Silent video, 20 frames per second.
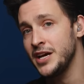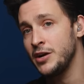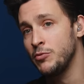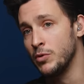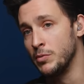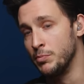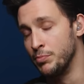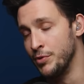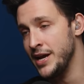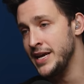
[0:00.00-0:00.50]
like
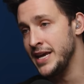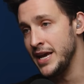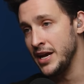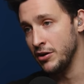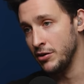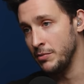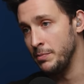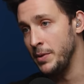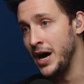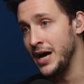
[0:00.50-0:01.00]
we're
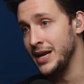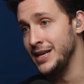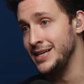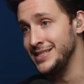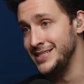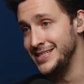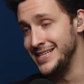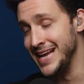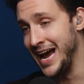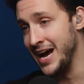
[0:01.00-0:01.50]
breaking our
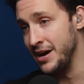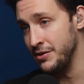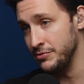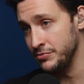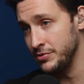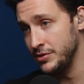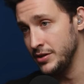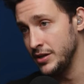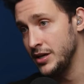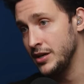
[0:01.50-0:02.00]
bodies
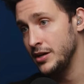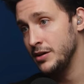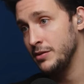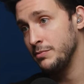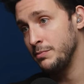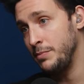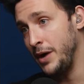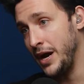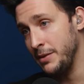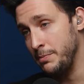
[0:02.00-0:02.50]
down
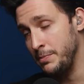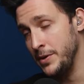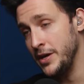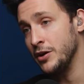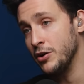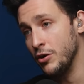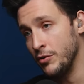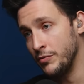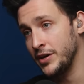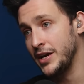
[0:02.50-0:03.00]
by
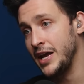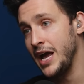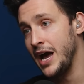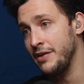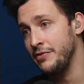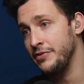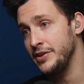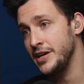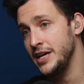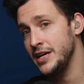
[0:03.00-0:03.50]
being over
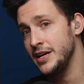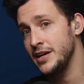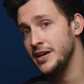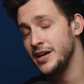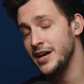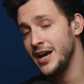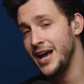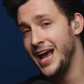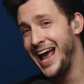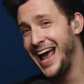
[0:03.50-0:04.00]

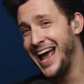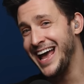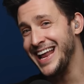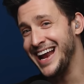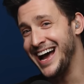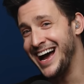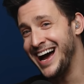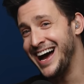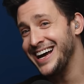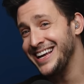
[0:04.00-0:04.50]
caffeinated.
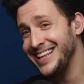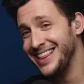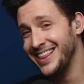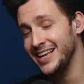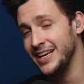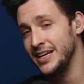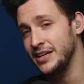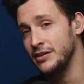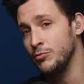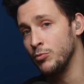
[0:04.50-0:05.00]
And I
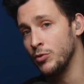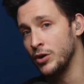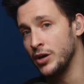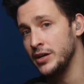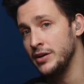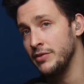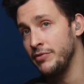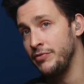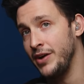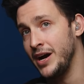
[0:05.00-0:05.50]
think we're
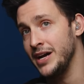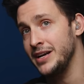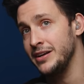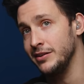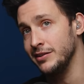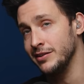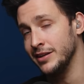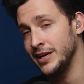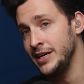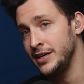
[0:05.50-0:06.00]
going to find
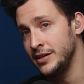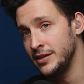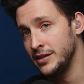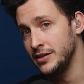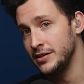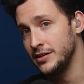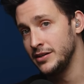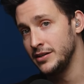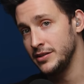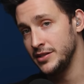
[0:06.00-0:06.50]
a
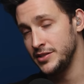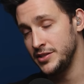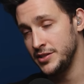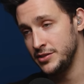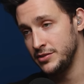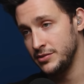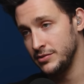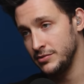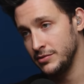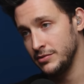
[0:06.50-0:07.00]
link. This
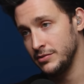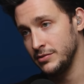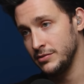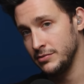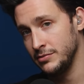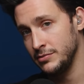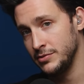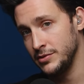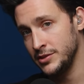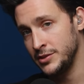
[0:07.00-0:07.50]
is
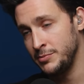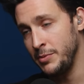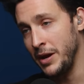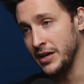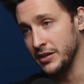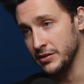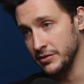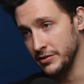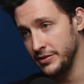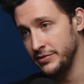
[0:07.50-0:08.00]

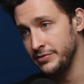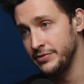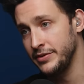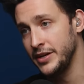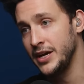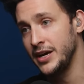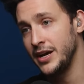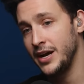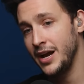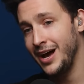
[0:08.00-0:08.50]
speculative
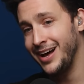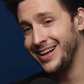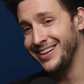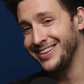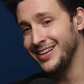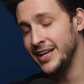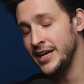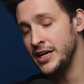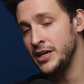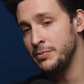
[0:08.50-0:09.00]
a
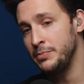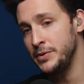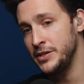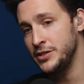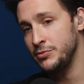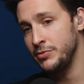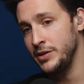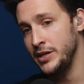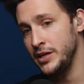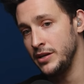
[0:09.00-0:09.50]
link
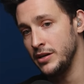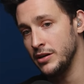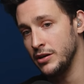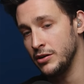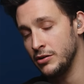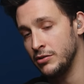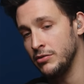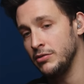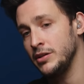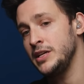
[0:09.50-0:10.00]
between
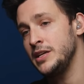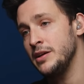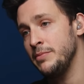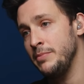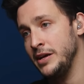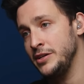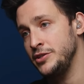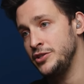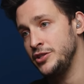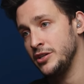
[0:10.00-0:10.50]
early
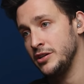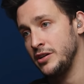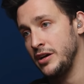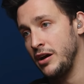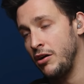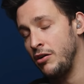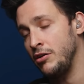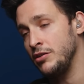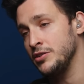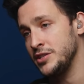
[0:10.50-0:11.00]
dementia,
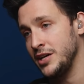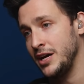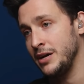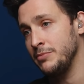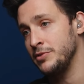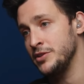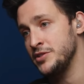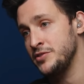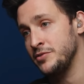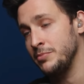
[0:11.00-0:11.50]

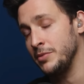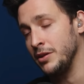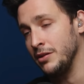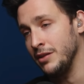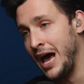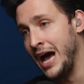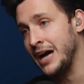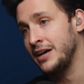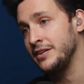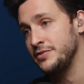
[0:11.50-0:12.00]
Alzheimer's from the
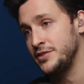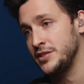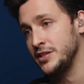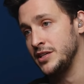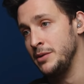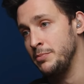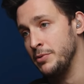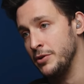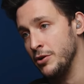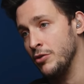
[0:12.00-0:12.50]
lack of
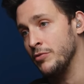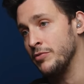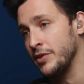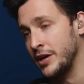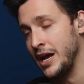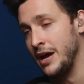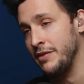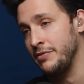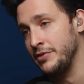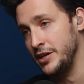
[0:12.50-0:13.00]
sleep and
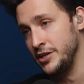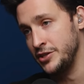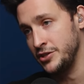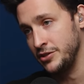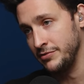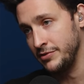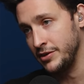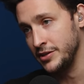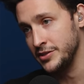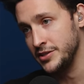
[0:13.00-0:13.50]

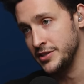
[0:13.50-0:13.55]
overcaffeination of our